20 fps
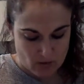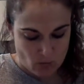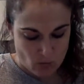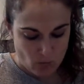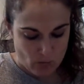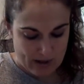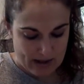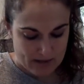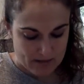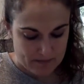
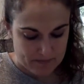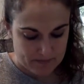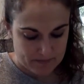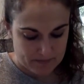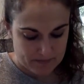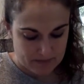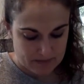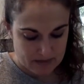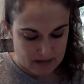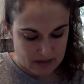Well,
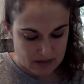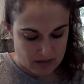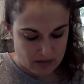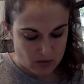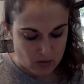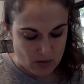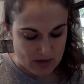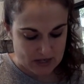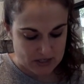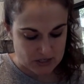the
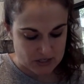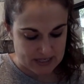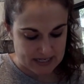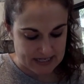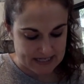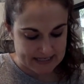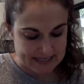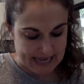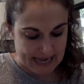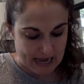question
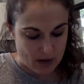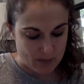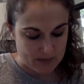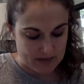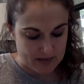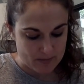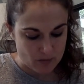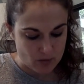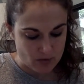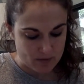is, how
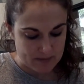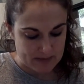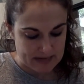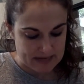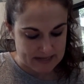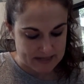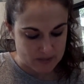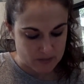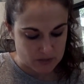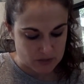many more
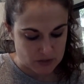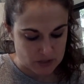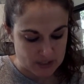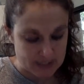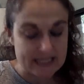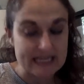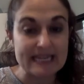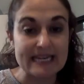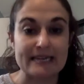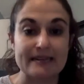beads would she
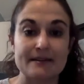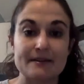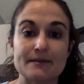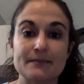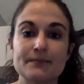need?